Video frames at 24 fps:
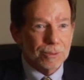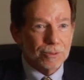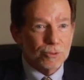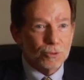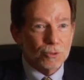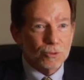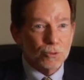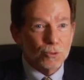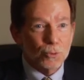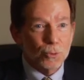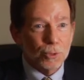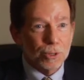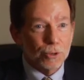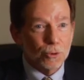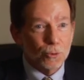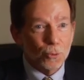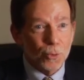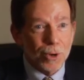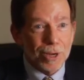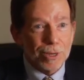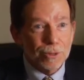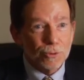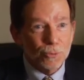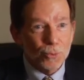and she's doing
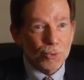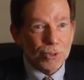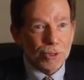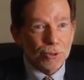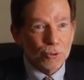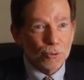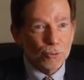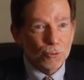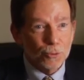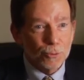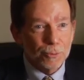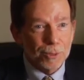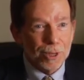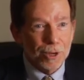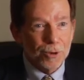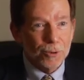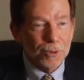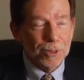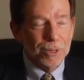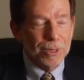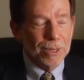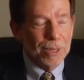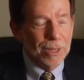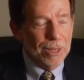great three years from now.